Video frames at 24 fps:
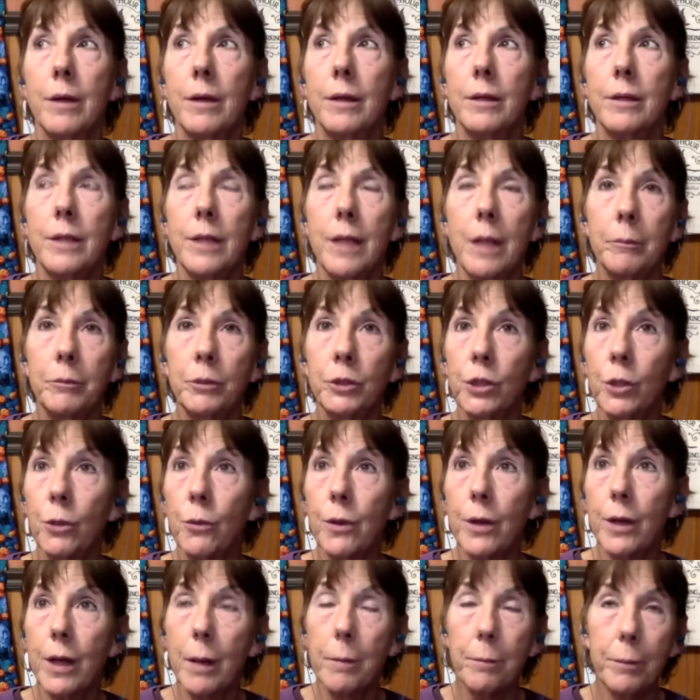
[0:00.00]
D M
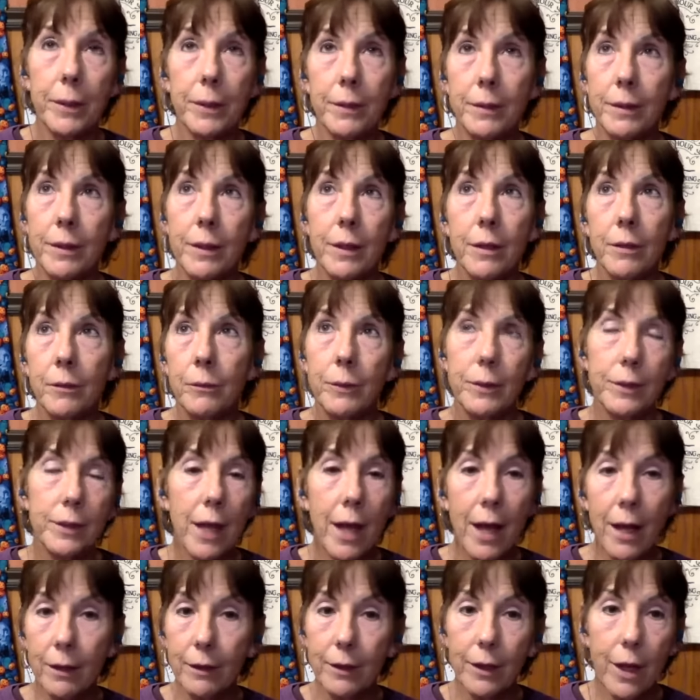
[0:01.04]
showing up in with the
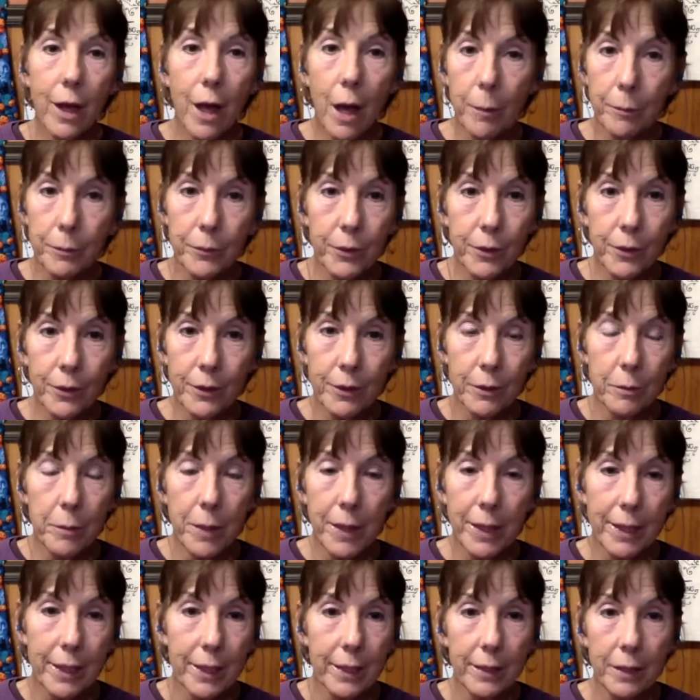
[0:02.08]
helicopter and
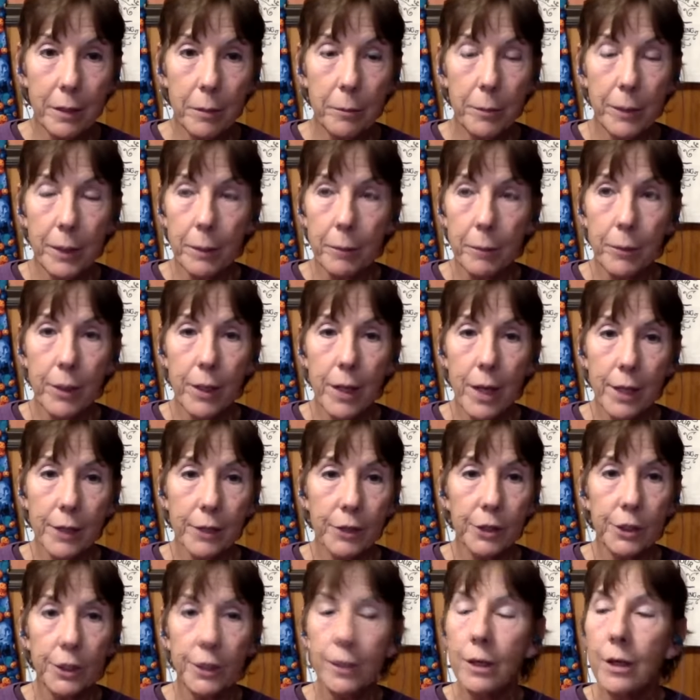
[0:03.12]
making a big
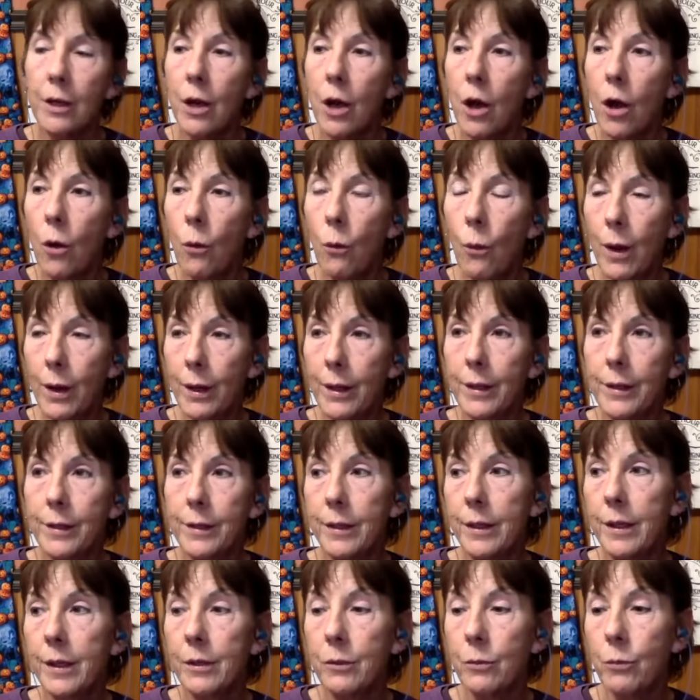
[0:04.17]
production. What it
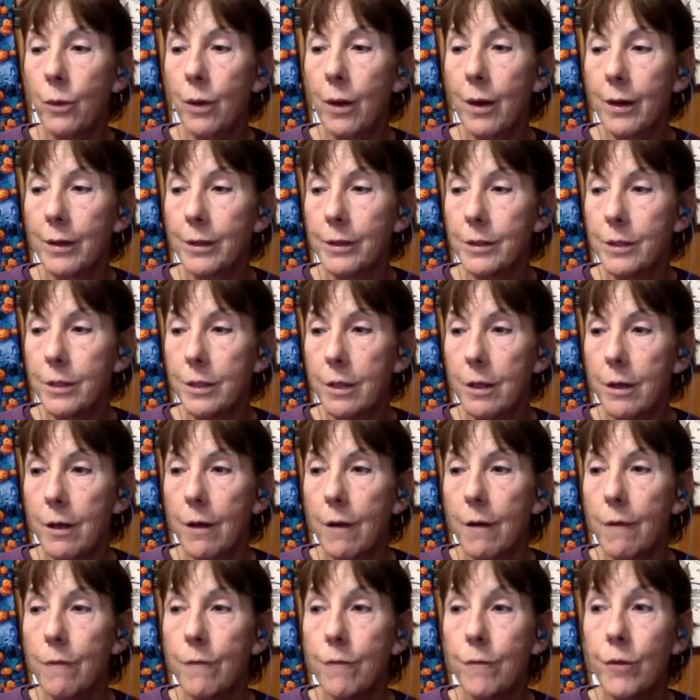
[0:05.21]
did was
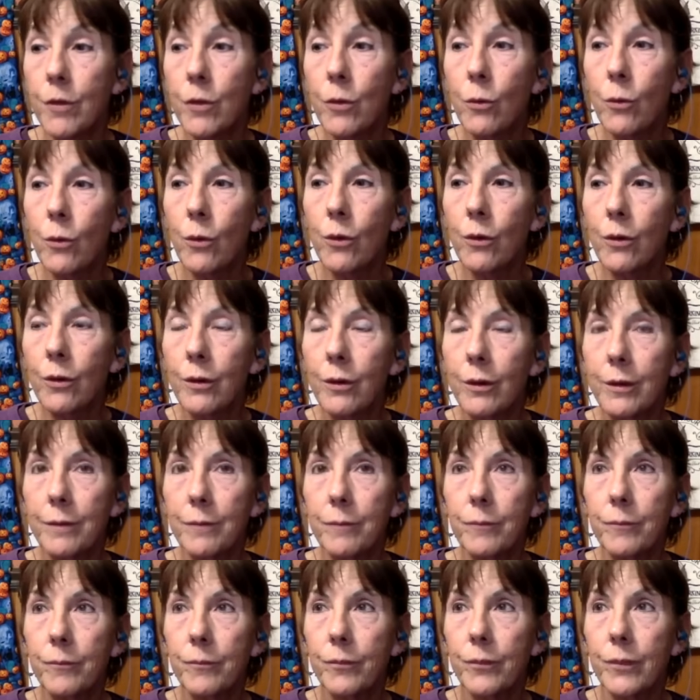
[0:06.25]
fuel
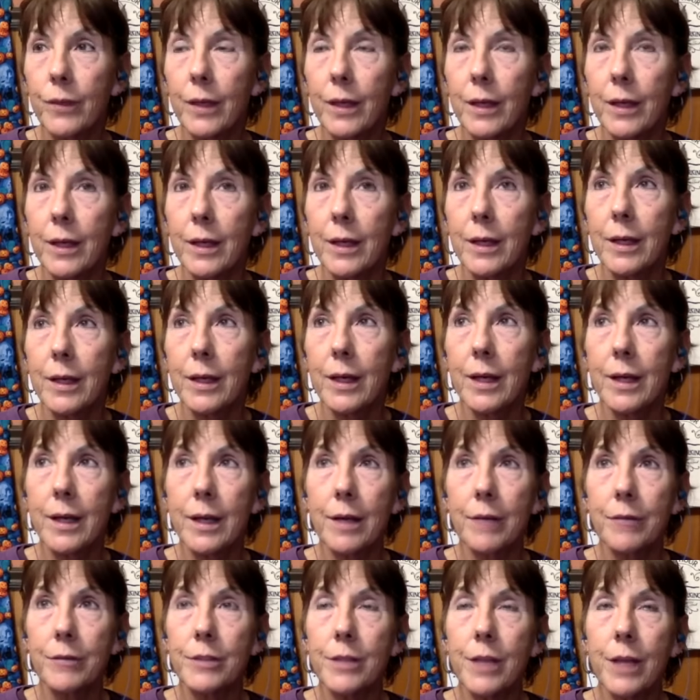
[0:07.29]

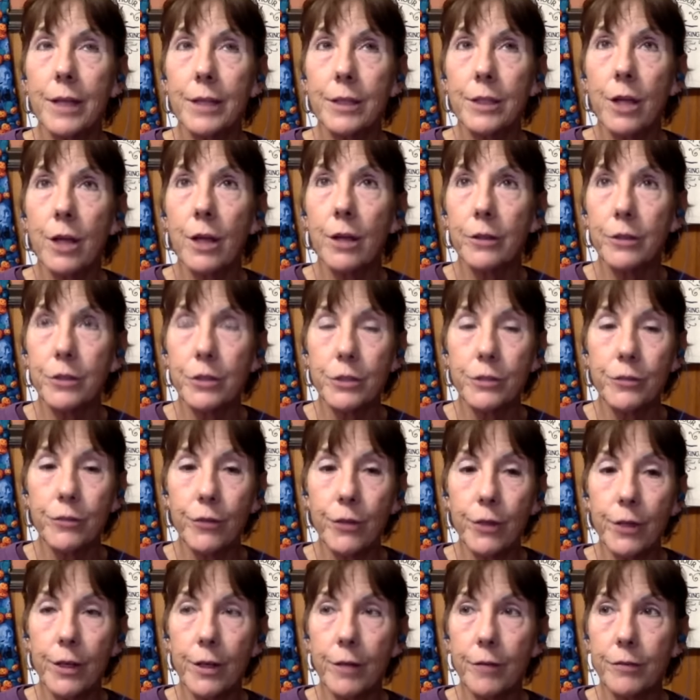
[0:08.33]
enough Scientologists for
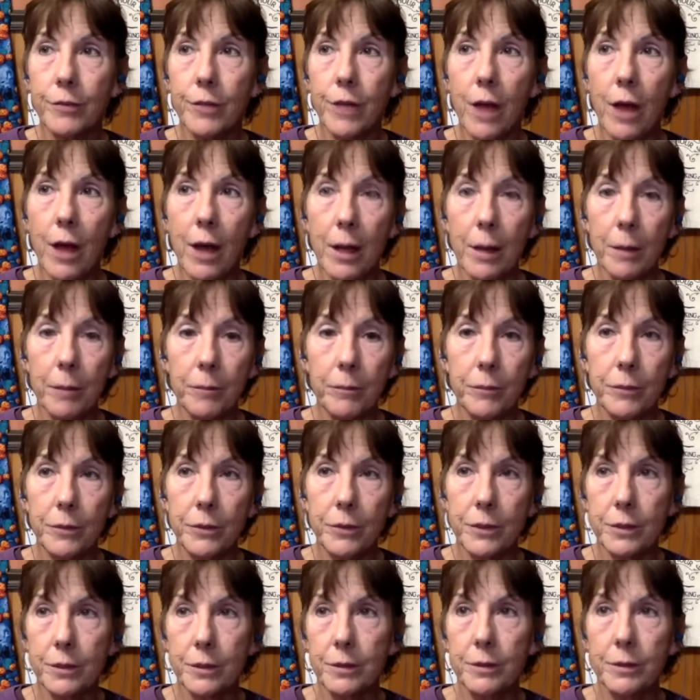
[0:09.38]
enough time
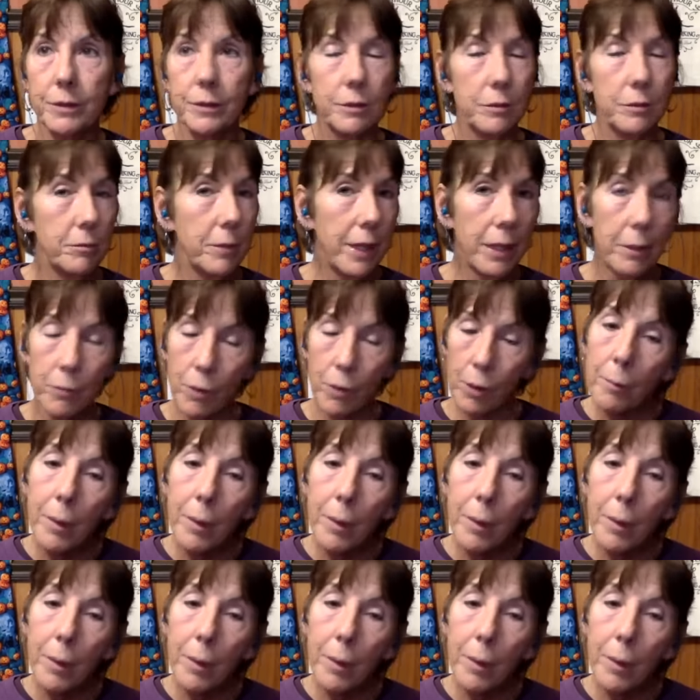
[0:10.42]
to make more